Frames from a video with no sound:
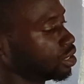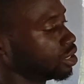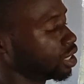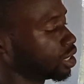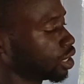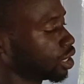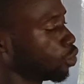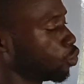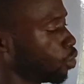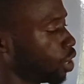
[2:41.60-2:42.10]

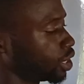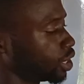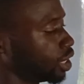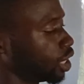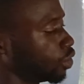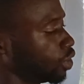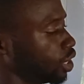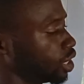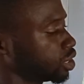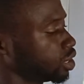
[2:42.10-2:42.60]
1.
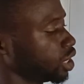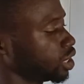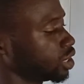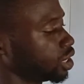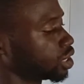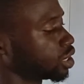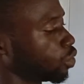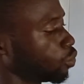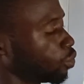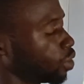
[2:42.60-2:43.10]
Now, let's check
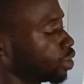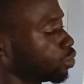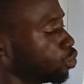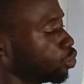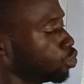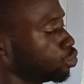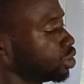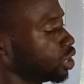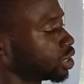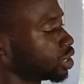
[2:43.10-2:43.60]
delta 1.
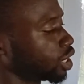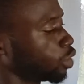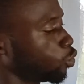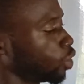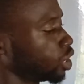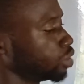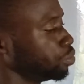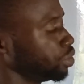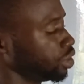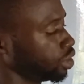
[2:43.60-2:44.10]
What would delta
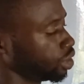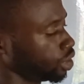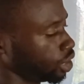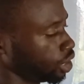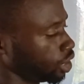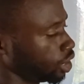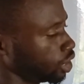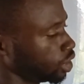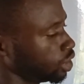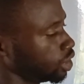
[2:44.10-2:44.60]
1 be?
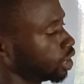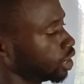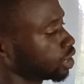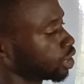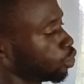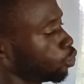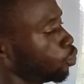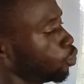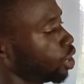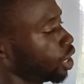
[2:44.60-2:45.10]

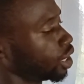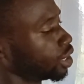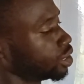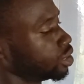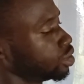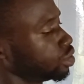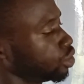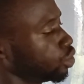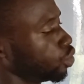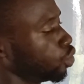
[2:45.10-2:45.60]
Delta
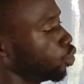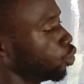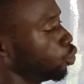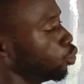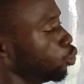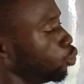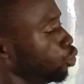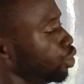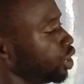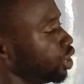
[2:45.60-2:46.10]
1
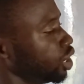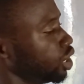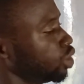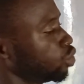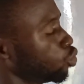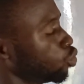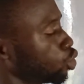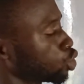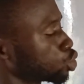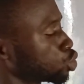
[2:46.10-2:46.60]
will
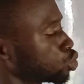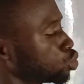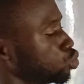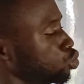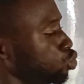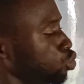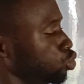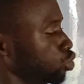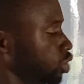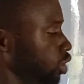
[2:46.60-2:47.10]
equals
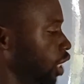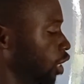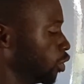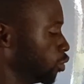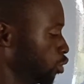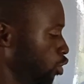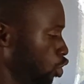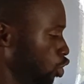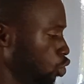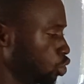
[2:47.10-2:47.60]
to,
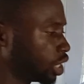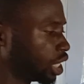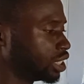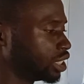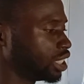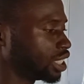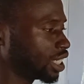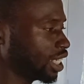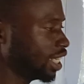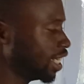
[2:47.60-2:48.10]
now, look at
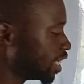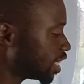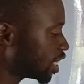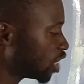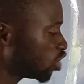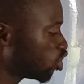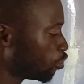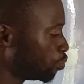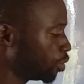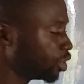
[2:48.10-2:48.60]
this.
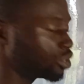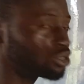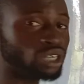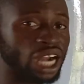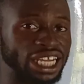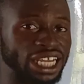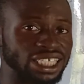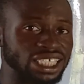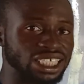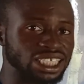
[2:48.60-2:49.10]
Instead of me
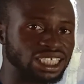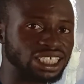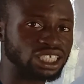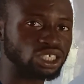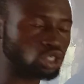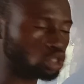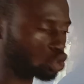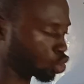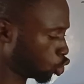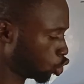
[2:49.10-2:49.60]
writing
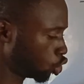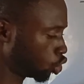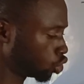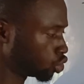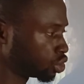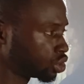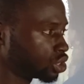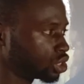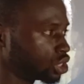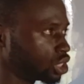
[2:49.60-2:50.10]
this
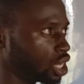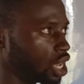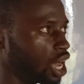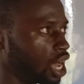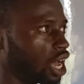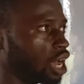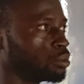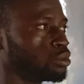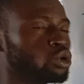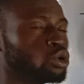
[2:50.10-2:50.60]
column,
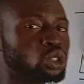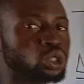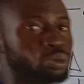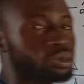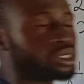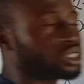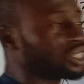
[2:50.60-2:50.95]
I'm going to